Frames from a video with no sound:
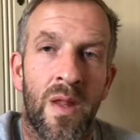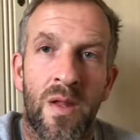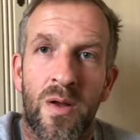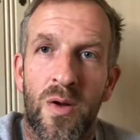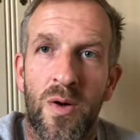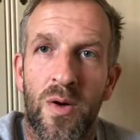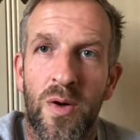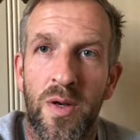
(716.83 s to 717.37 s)

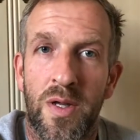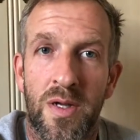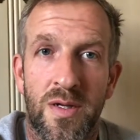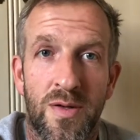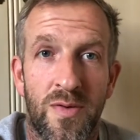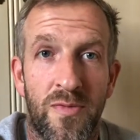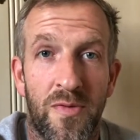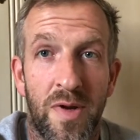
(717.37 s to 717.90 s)
Corner.
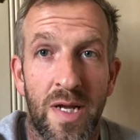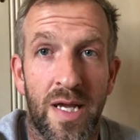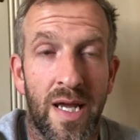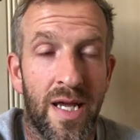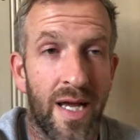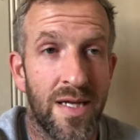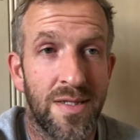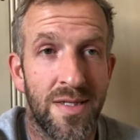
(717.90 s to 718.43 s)
Good free
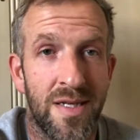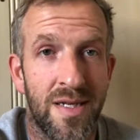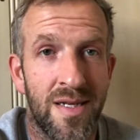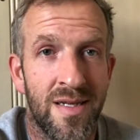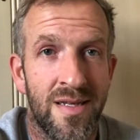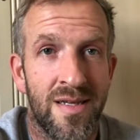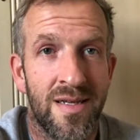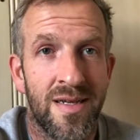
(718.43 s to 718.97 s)
kick, actually.
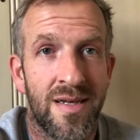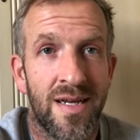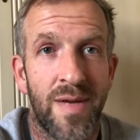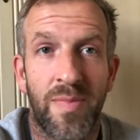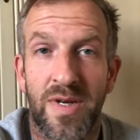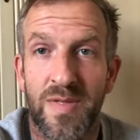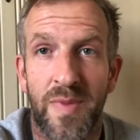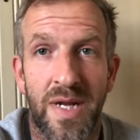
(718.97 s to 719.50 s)

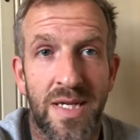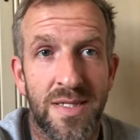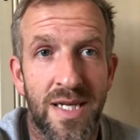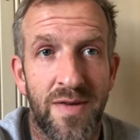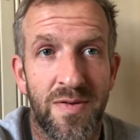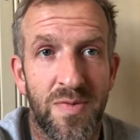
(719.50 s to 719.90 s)
Keeper had to make a save, he's